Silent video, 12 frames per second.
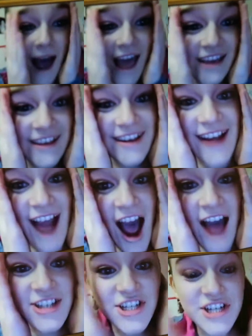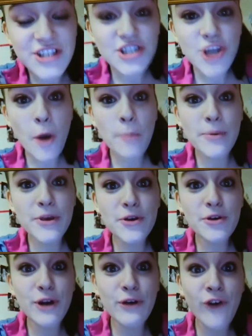my gosh, it's so
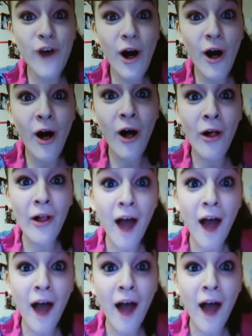beautiful.